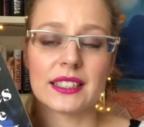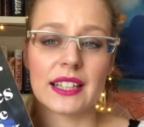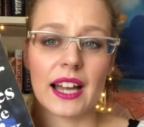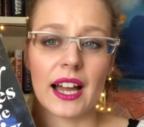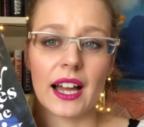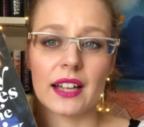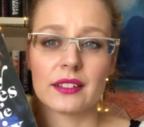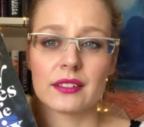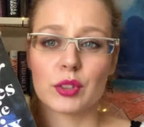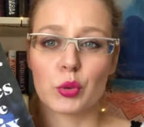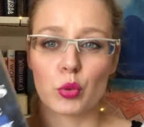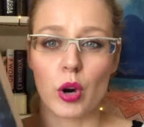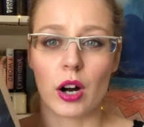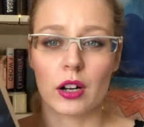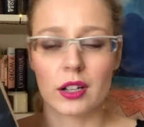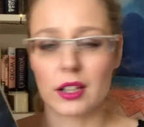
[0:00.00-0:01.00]
and the
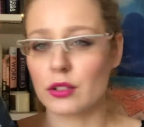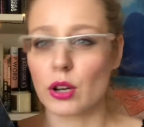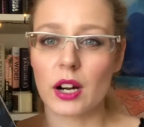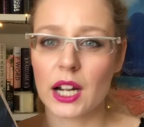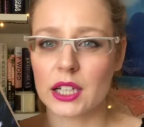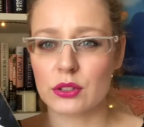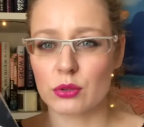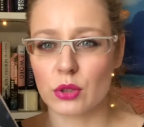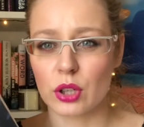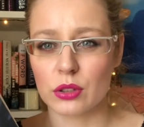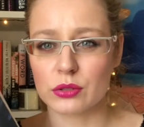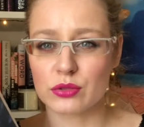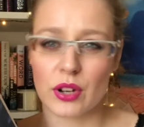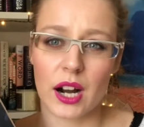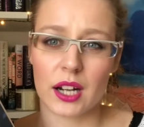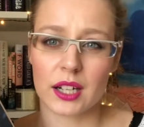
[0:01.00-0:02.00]
rock and roll,
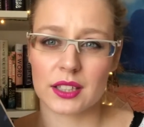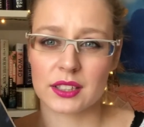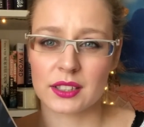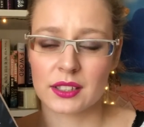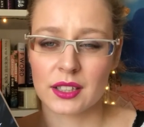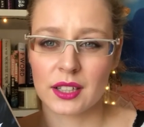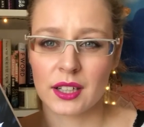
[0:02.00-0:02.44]
drugs,